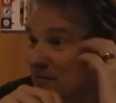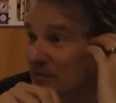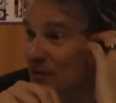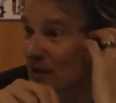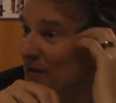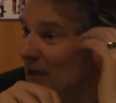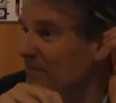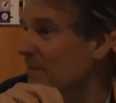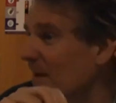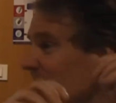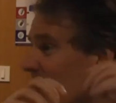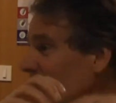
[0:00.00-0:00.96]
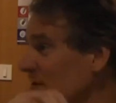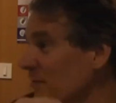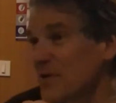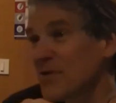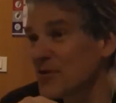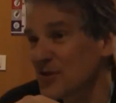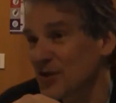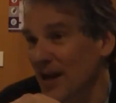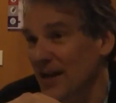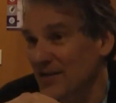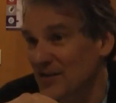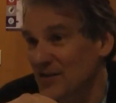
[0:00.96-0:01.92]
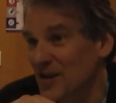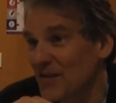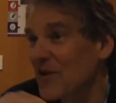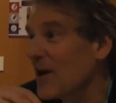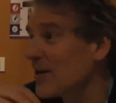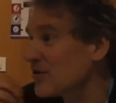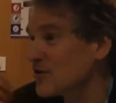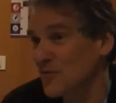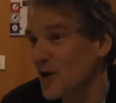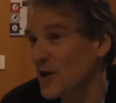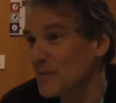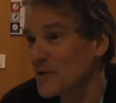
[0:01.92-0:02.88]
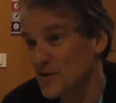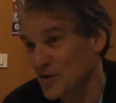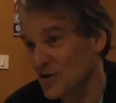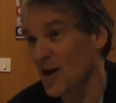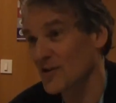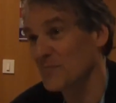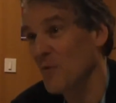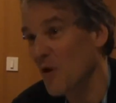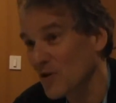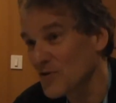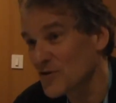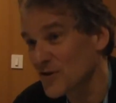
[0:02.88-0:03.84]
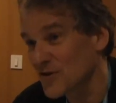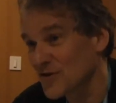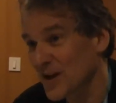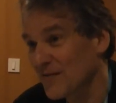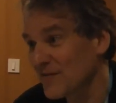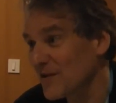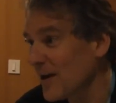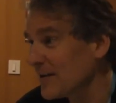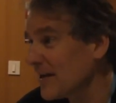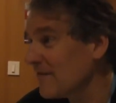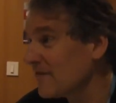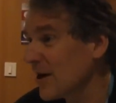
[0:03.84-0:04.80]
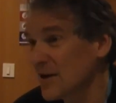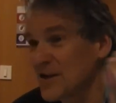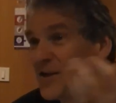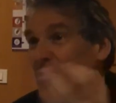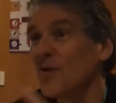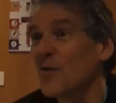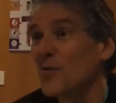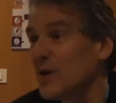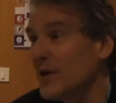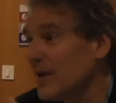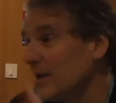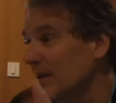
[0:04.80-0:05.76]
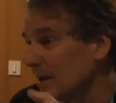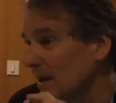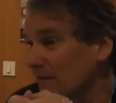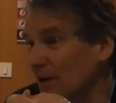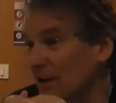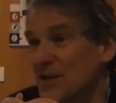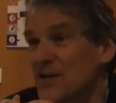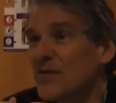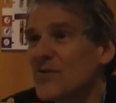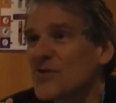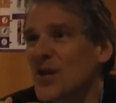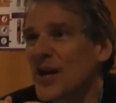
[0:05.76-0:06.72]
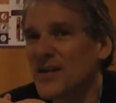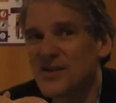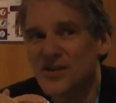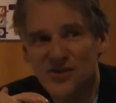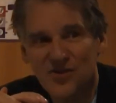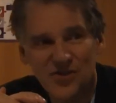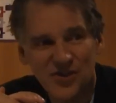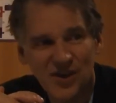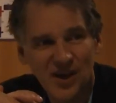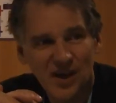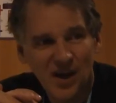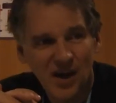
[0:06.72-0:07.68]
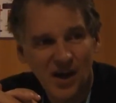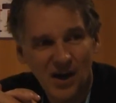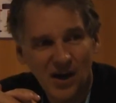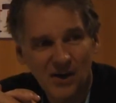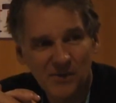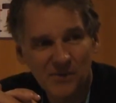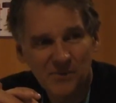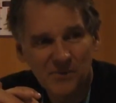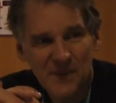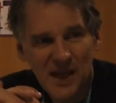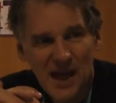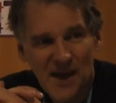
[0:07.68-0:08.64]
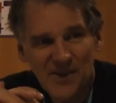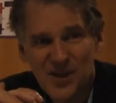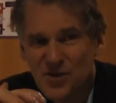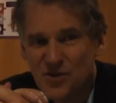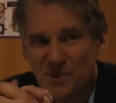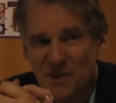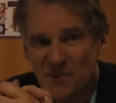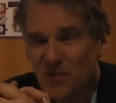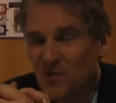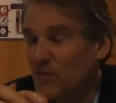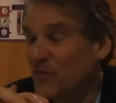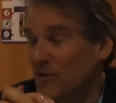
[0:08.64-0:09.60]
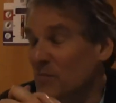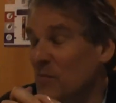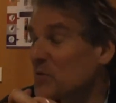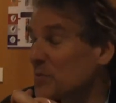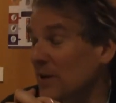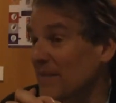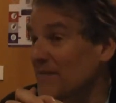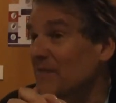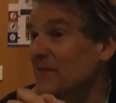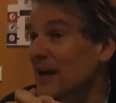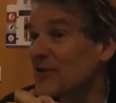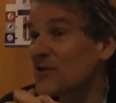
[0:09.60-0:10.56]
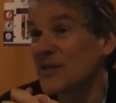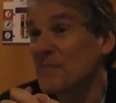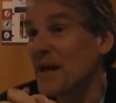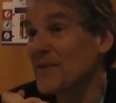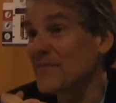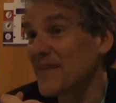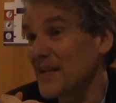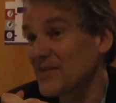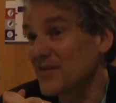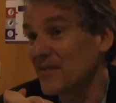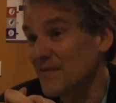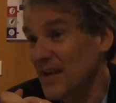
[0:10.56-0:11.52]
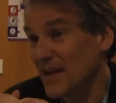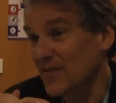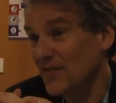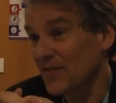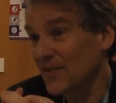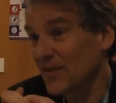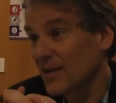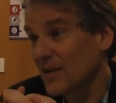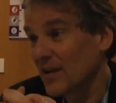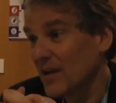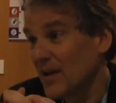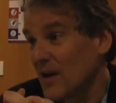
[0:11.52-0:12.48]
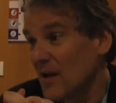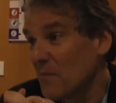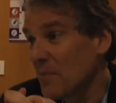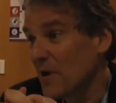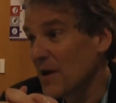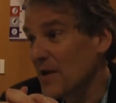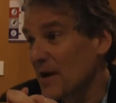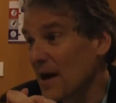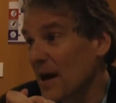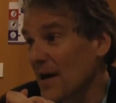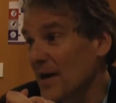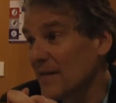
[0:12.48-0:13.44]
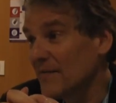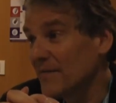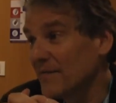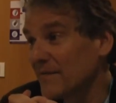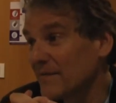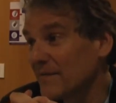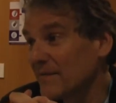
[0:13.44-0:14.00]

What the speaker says: so I've got computer scientists, I've got astronomers and cosmologists, I've got neuroscientists, and these are people who, for the most part, I've never actually met face to face, but I have